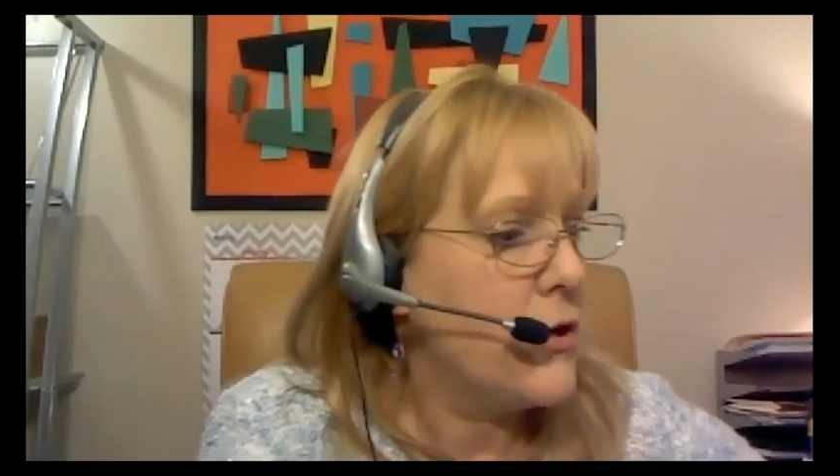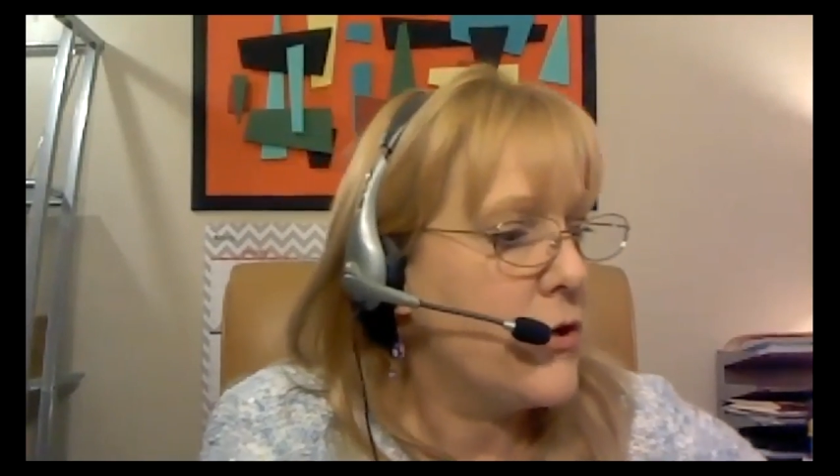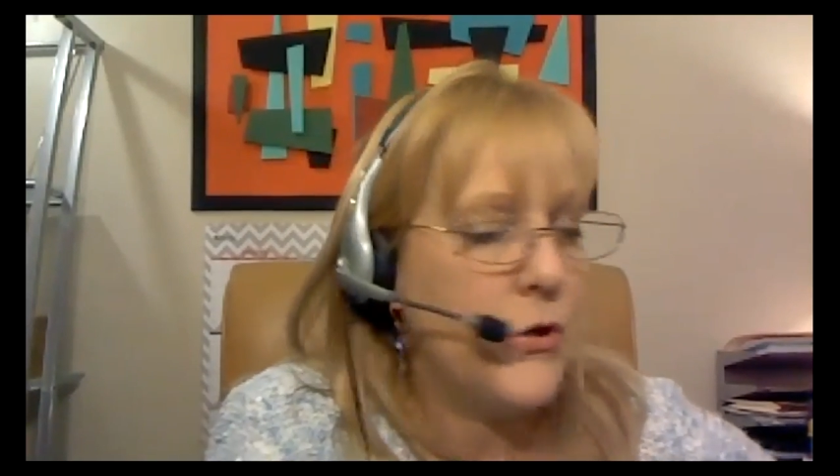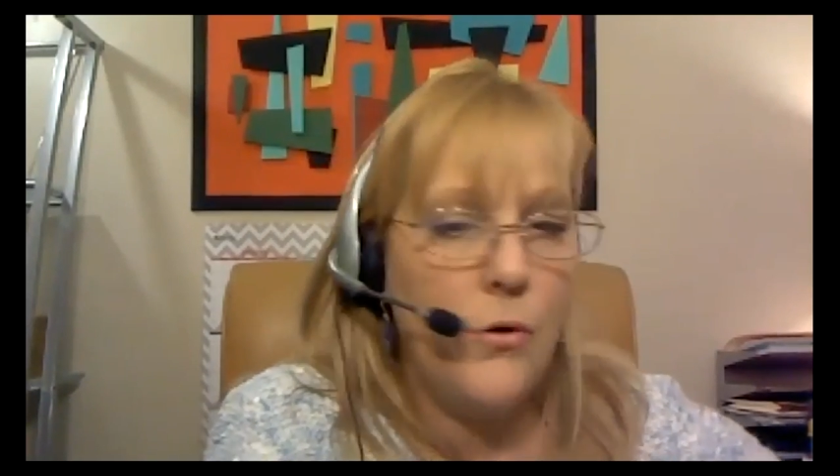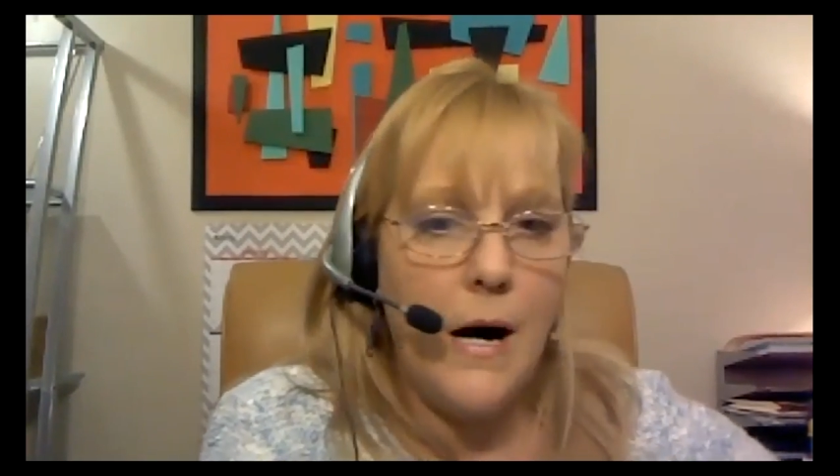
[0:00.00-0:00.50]

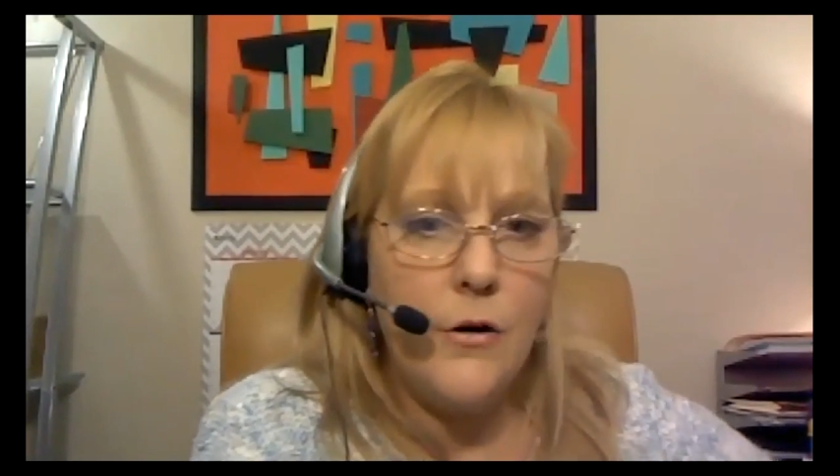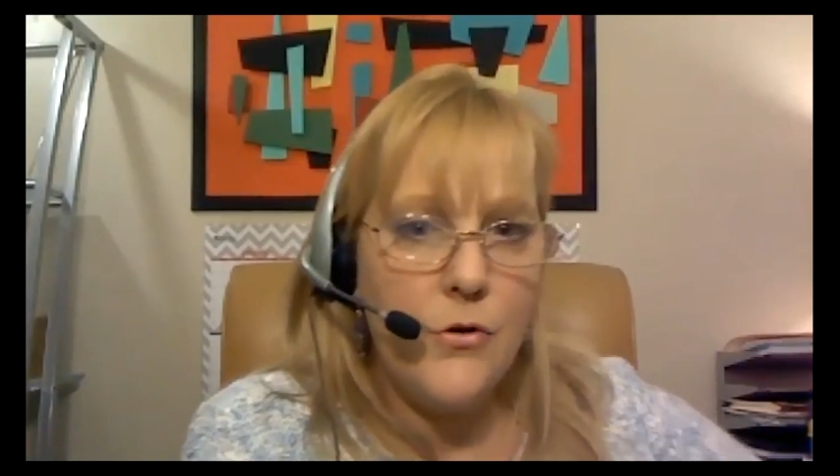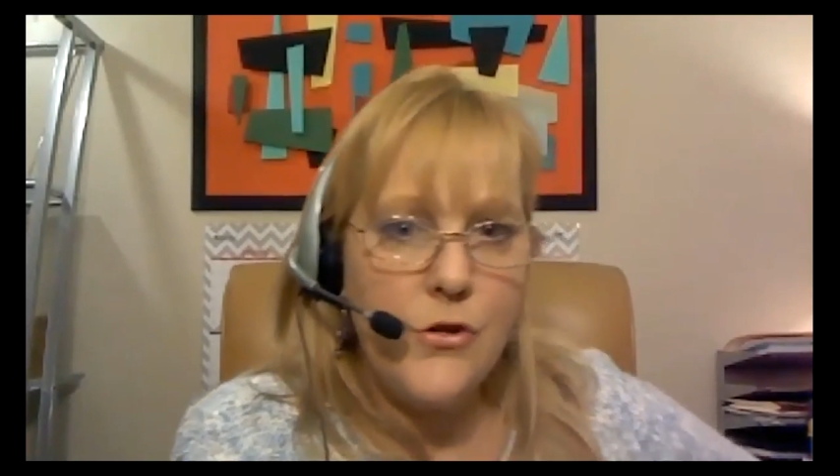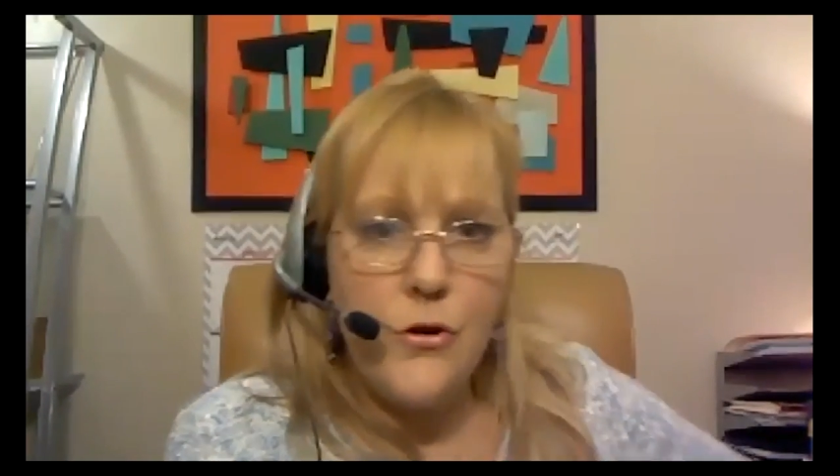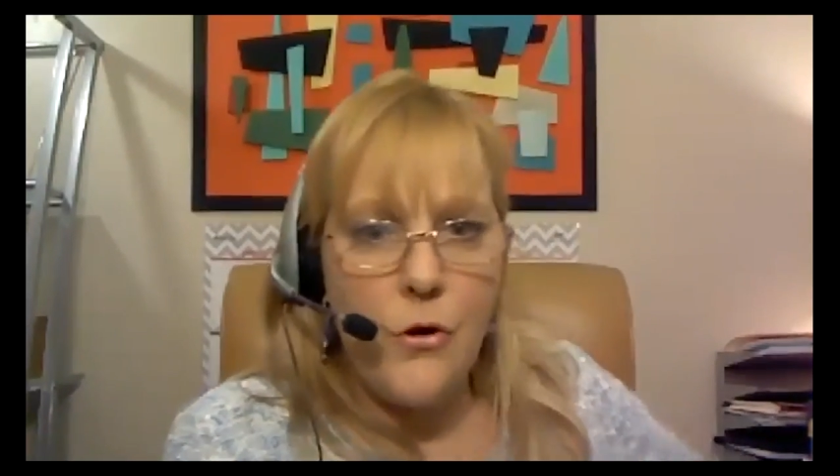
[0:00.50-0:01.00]
so I
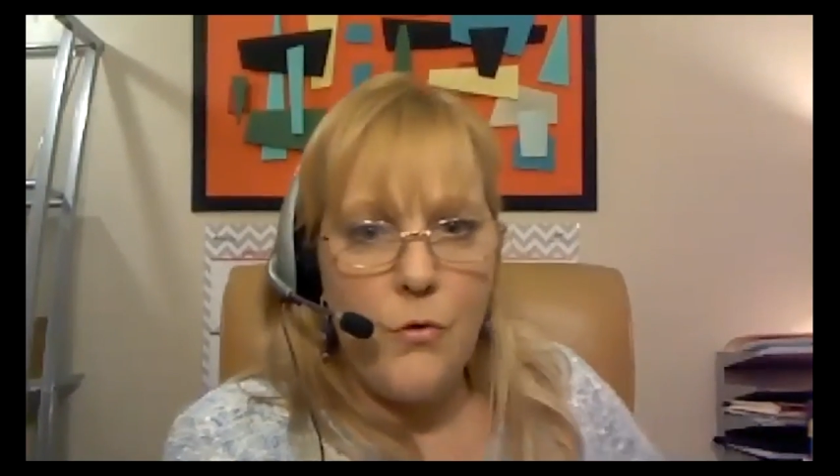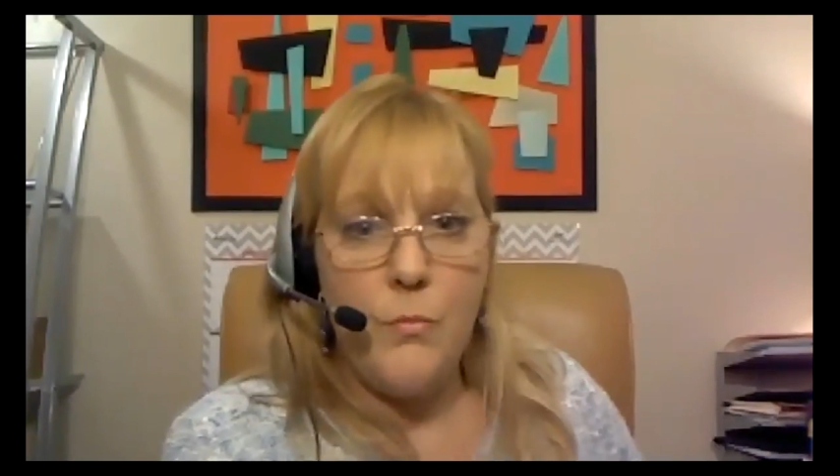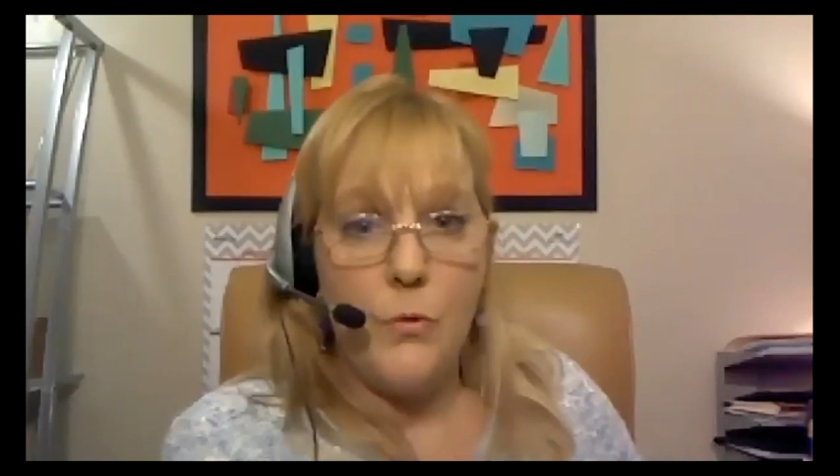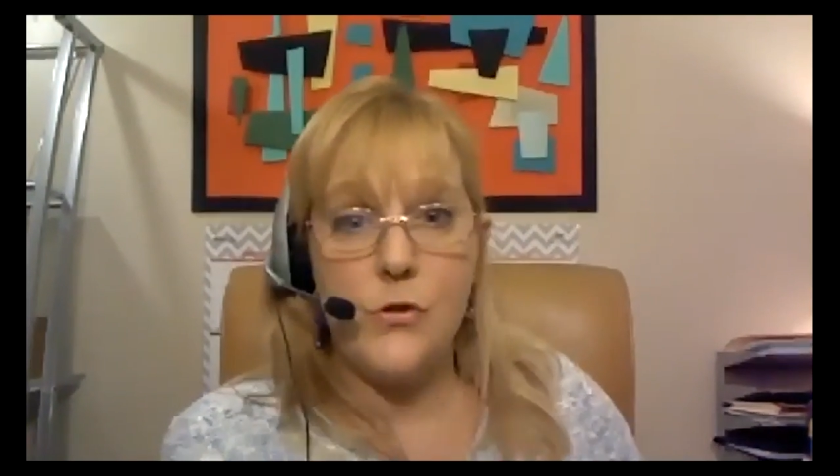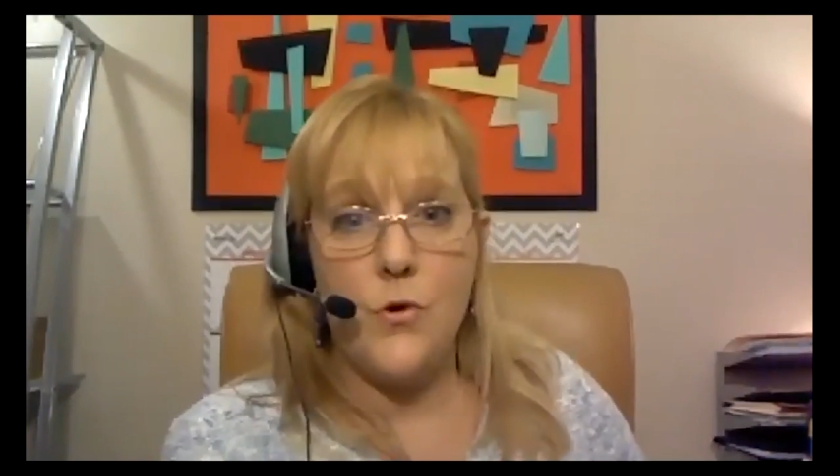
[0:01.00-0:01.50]
urge you to go to a
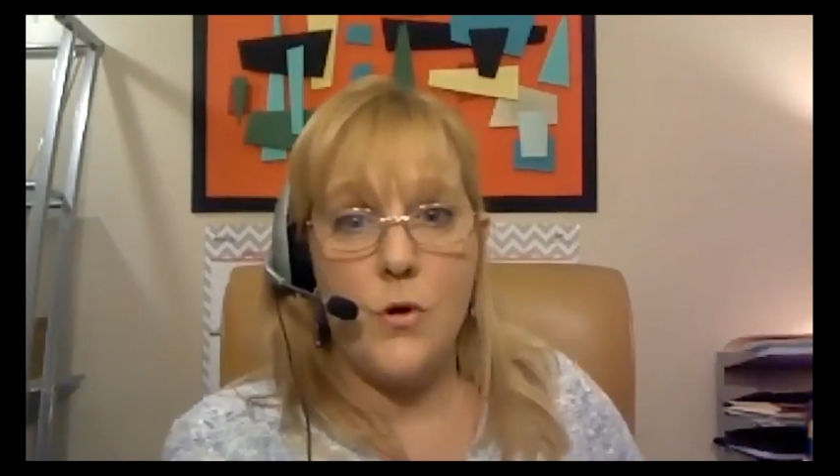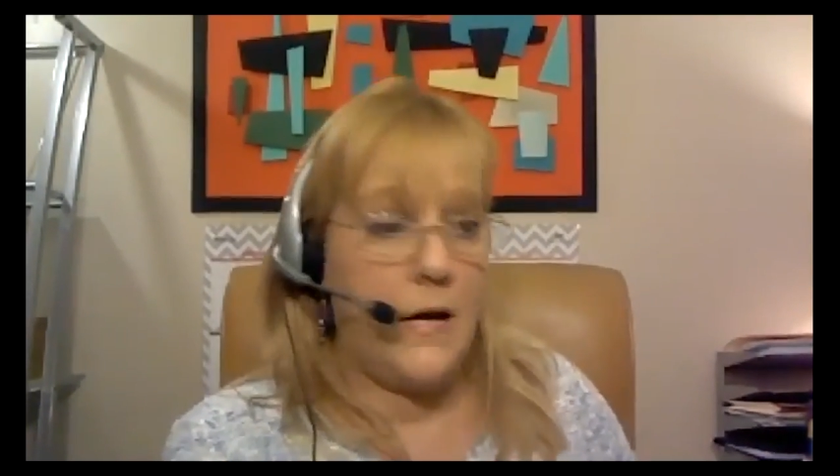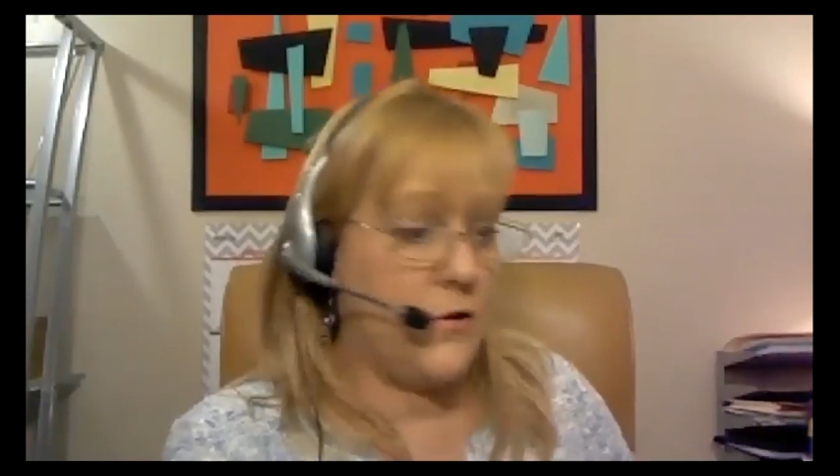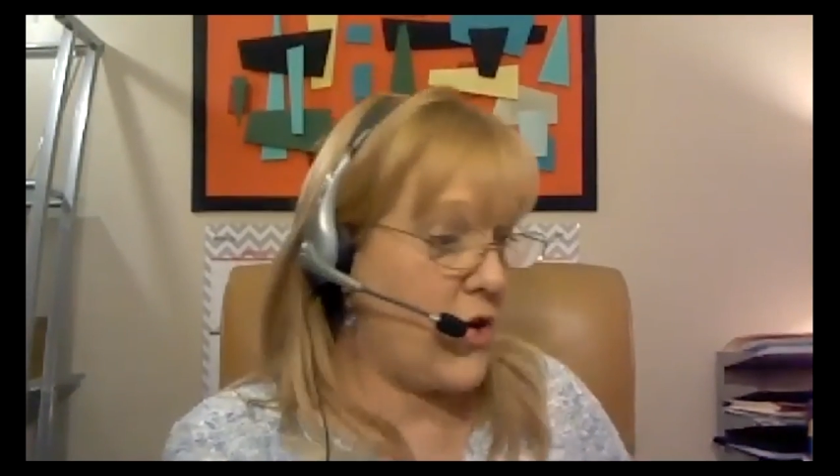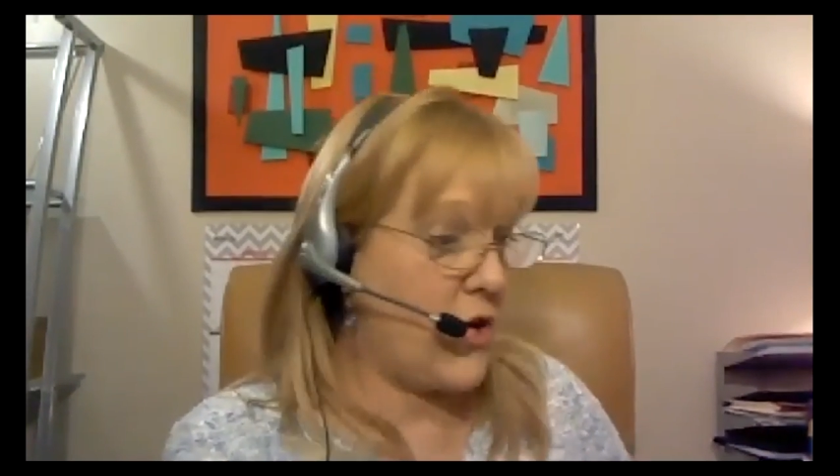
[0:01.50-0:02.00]
bookstore
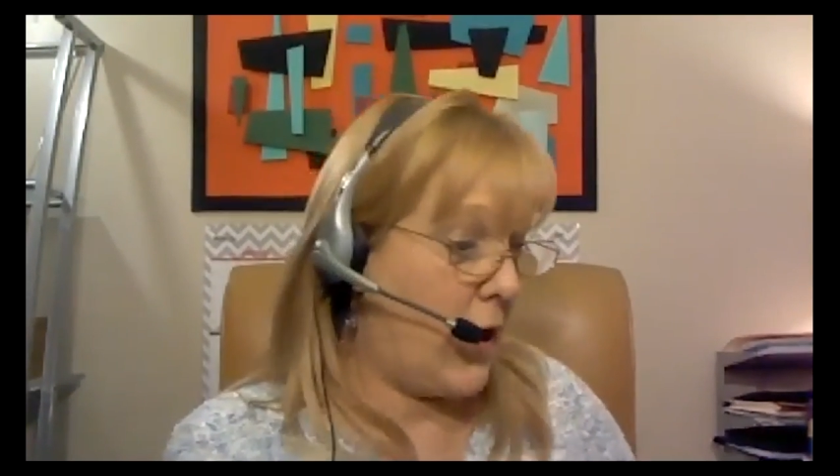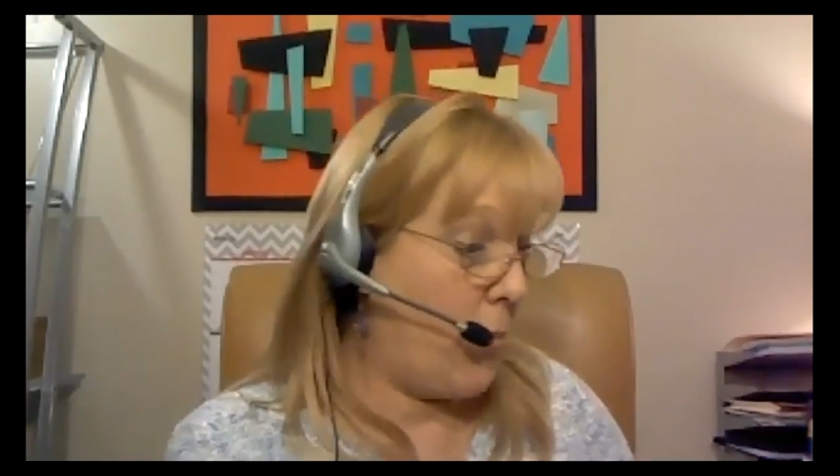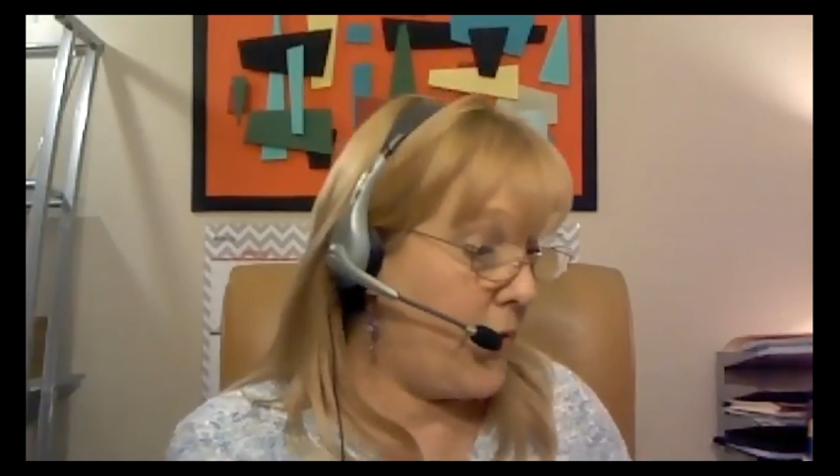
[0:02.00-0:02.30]
and check it out.